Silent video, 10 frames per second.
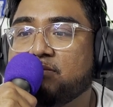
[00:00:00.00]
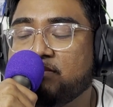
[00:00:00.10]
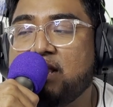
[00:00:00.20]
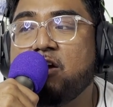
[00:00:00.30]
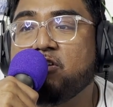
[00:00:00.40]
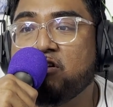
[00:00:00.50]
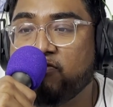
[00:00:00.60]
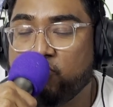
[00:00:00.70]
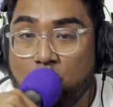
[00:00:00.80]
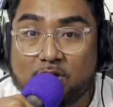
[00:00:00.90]
Now you're
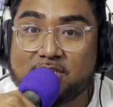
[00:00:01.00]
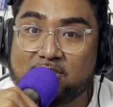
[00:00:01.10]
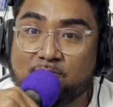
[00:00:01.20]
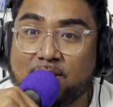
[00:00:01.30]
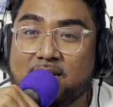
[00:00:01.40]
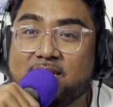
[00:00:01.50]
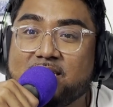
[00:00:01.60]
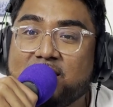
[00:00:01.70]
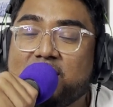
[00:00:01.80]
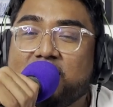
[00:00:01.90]
forced to play
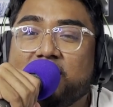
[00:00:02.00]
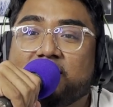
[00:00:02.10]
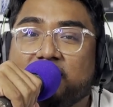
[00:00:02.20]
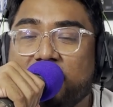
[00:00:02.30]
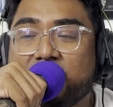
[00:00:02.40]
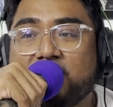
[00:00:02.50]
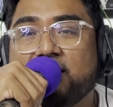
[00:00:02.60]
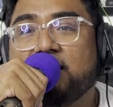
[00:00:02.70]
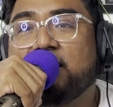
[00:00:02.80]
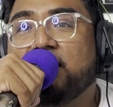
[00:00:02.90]
Santi.